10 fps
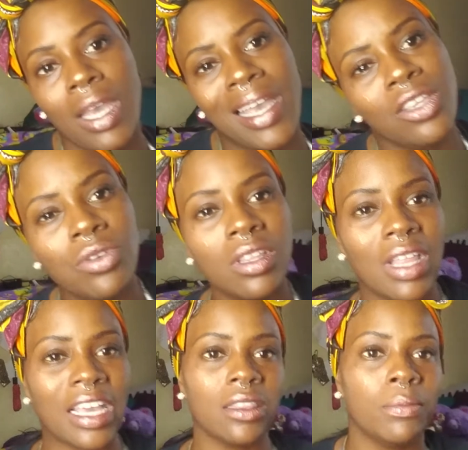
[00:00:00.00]
And
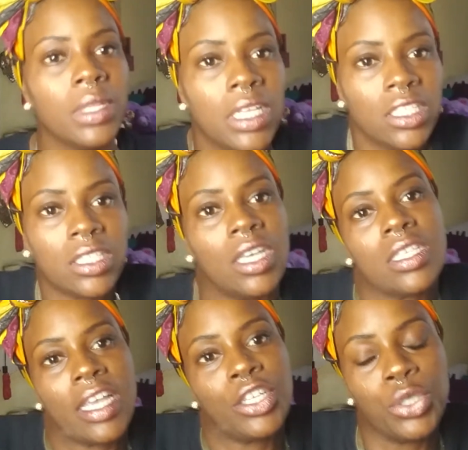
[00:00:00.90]
like the malicious
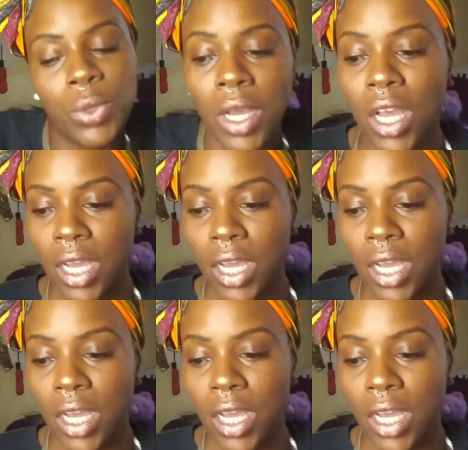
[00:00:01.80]
things they do